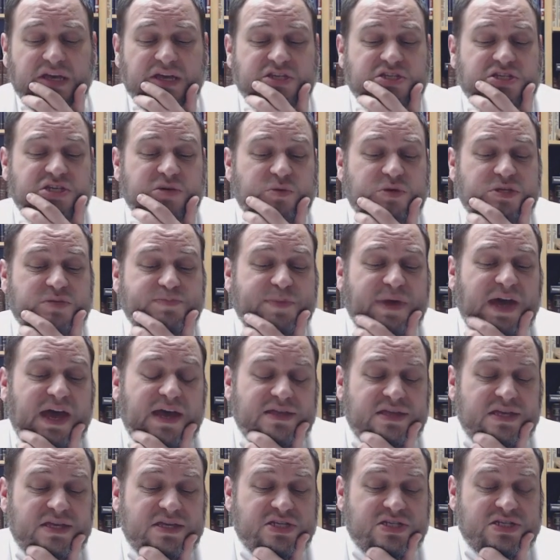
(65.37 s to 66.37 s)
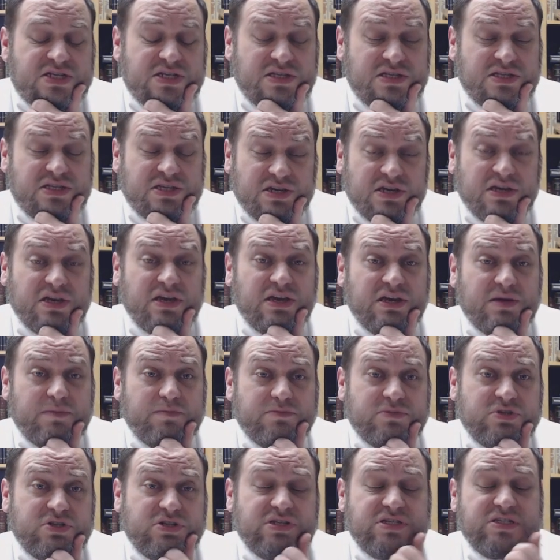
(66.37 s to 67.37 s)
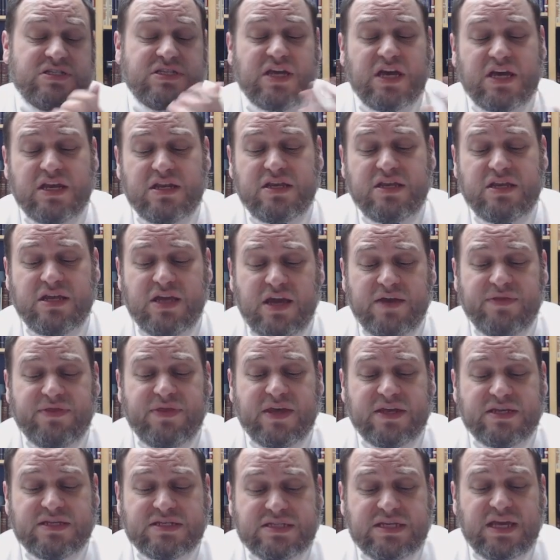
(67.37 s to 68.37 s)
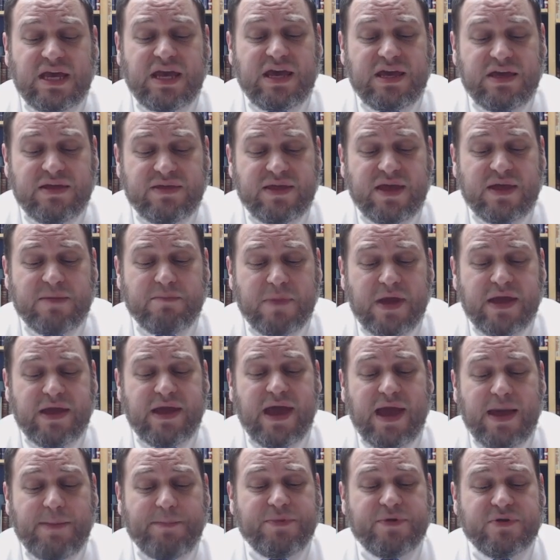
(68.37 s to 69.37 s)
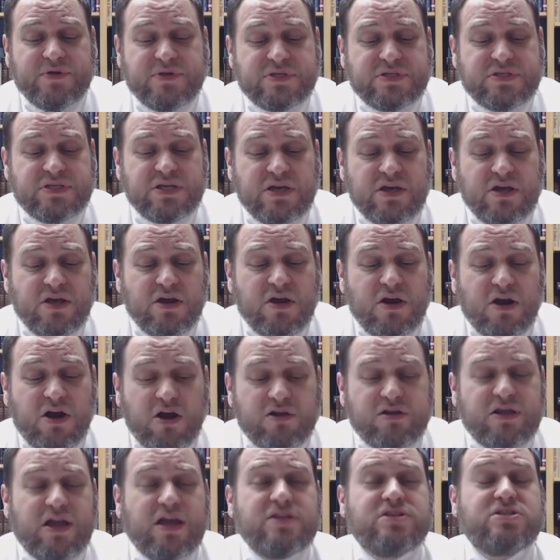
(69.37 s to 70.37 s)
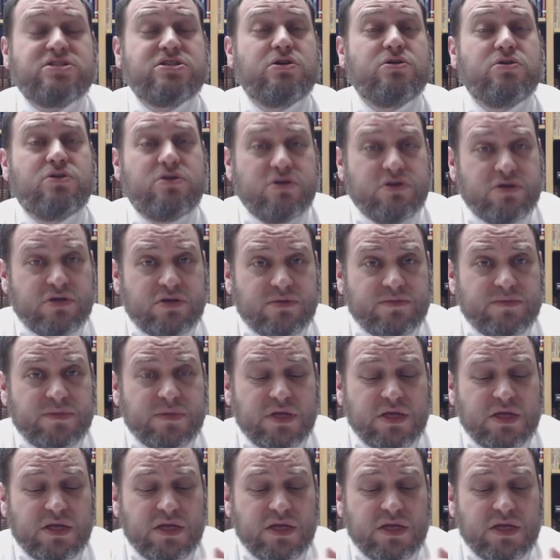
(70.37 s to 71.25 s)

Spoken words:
And she responded to him, she said, yeah, they say that my apples are not so good.